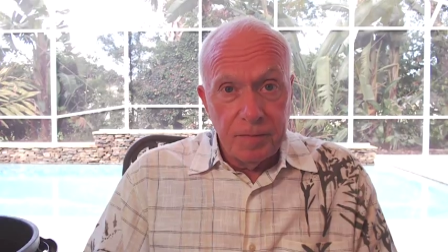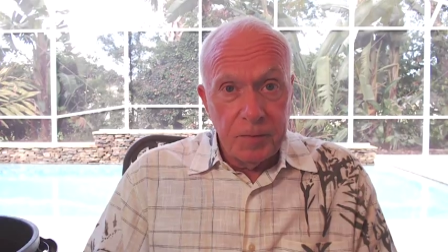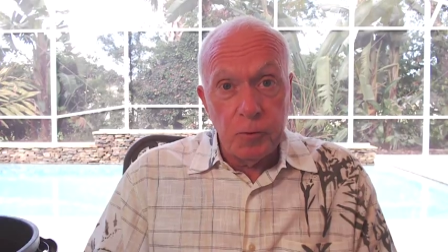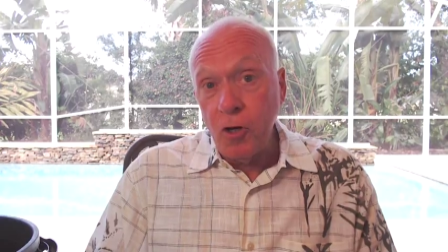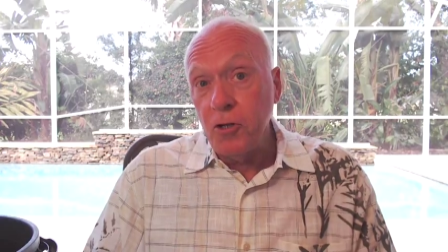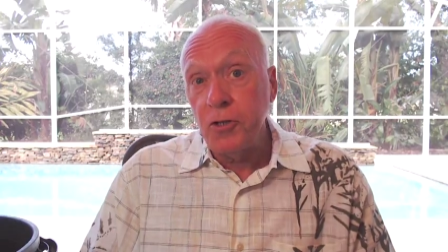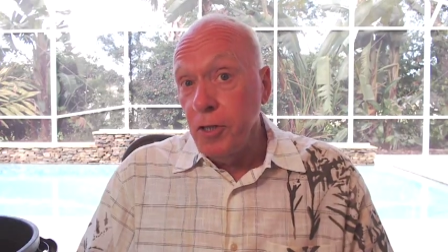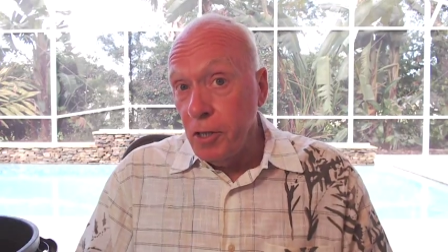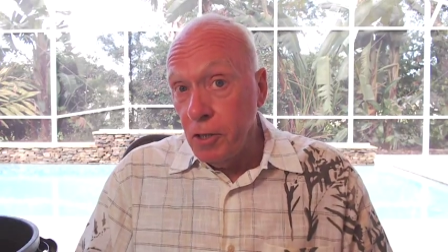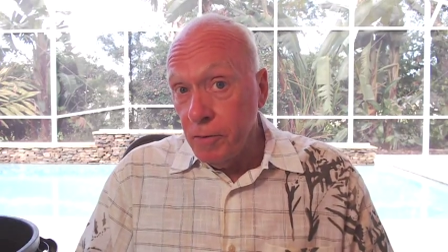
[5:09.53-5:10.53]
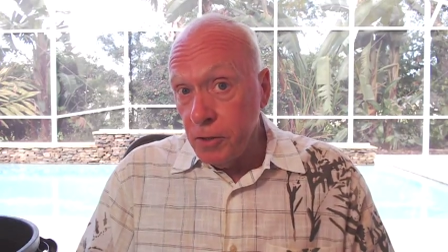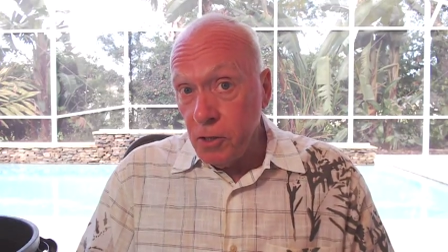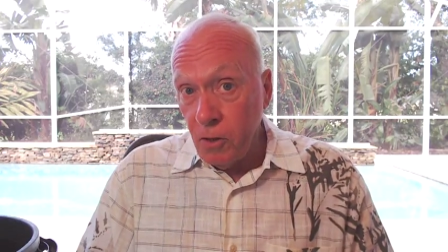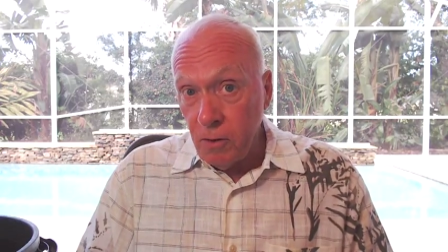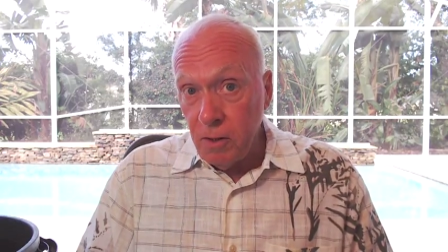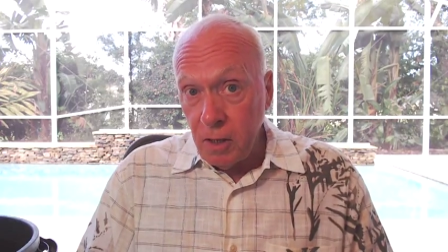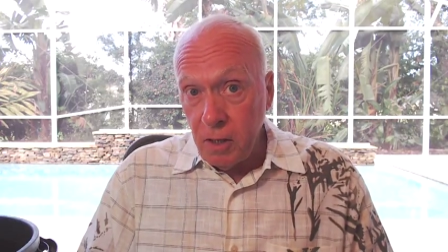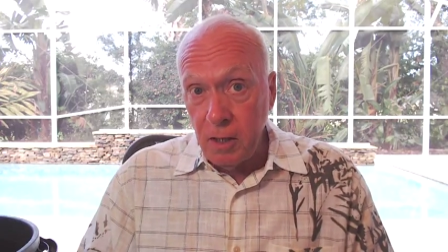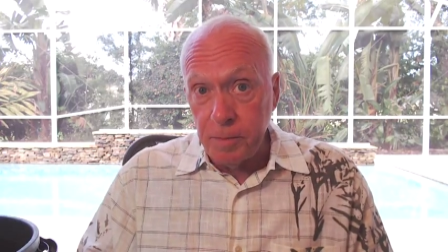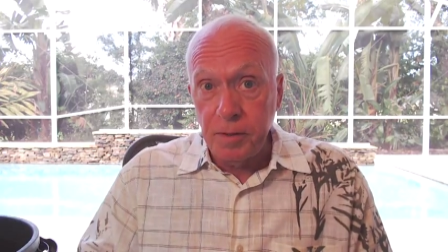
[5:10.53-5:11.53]
It was also the year of a total
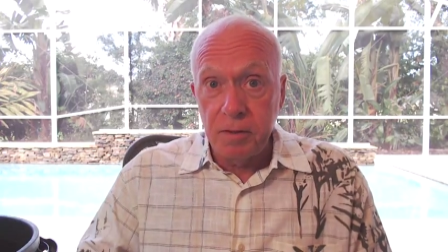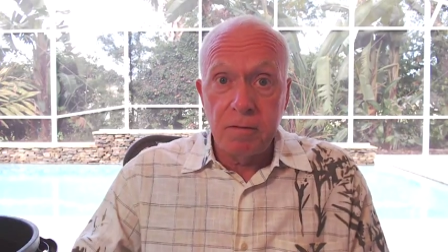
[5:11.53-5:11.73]
eclipse.